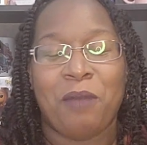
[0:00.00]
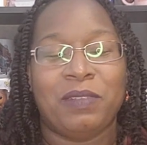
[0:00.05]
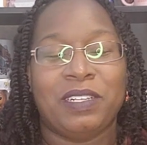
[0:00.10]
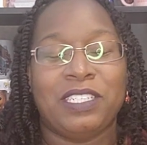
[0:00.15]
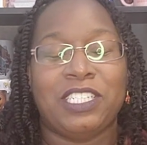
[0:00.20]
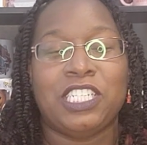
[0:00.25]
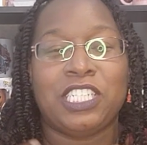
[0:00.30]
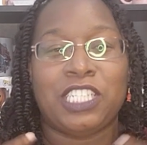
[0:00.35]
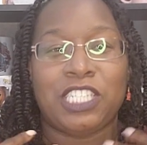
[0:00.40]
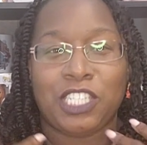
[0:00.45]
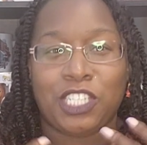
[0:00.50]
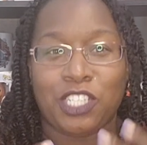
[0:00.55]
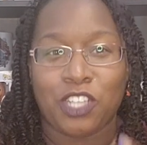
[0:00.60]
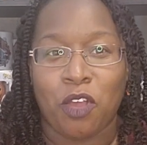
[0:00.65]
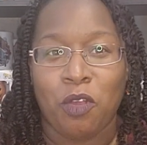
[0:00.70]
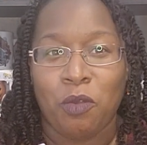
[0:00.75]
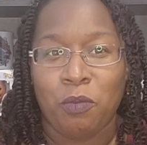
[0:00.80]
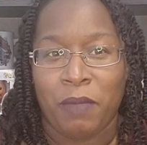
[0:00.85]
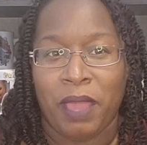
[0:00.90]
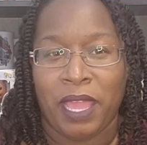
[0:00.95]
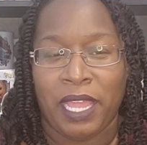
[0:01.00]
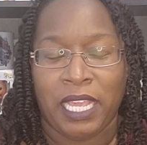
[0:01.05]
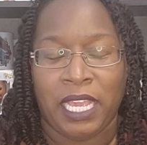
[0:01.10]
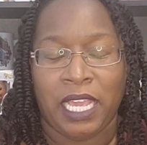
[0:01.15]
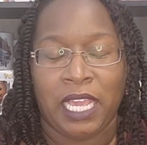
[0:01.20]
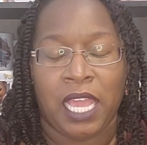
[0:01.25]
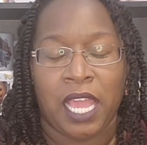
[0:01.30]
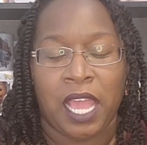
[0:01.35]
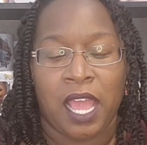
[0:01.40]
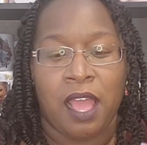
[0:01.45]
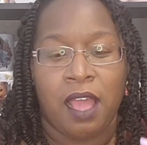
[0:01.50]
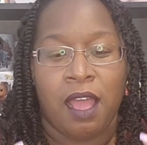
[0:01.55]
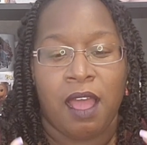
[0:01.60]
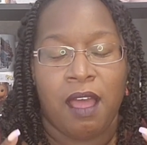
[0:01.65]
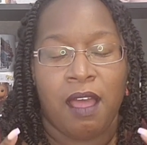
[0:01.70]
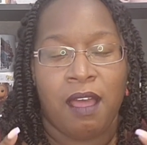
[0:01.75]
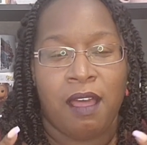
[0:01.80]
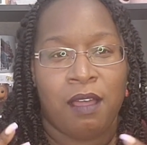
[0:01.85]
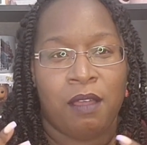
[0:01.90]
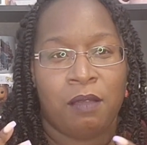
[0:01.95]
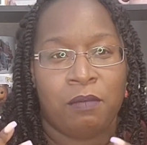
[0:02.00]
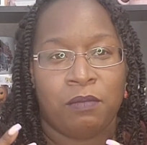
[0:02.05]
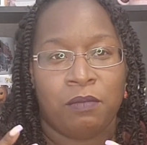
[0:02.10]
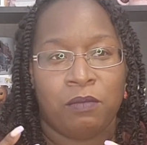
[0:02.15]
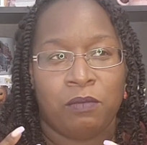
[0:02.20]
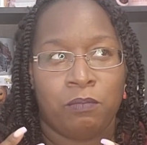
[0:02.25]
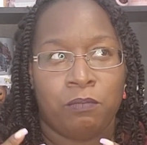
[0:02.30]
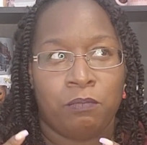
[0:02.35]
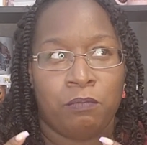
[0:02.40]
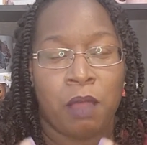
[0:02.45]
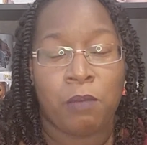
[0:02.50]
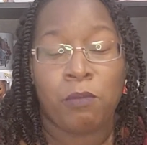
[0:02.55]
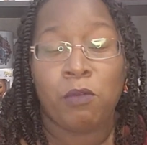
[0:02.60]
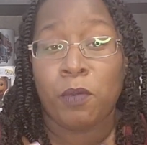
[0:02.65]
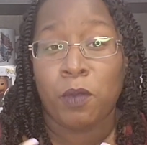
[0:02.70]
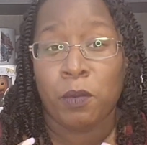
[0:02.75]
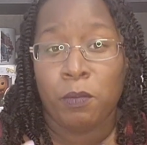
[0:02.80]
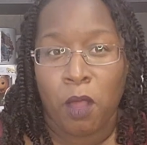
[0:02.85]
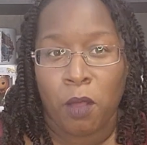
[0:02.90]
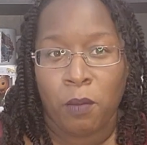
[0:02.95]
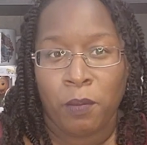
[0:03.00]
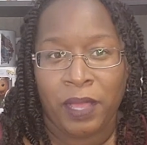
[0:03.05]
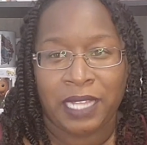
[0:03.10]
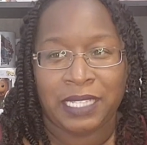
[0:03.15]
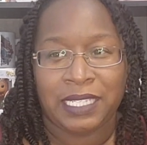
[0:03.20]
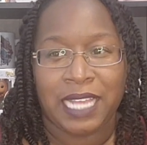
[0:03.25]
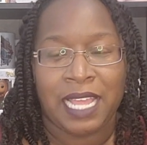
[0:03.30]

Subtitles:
Just so many memorable moments,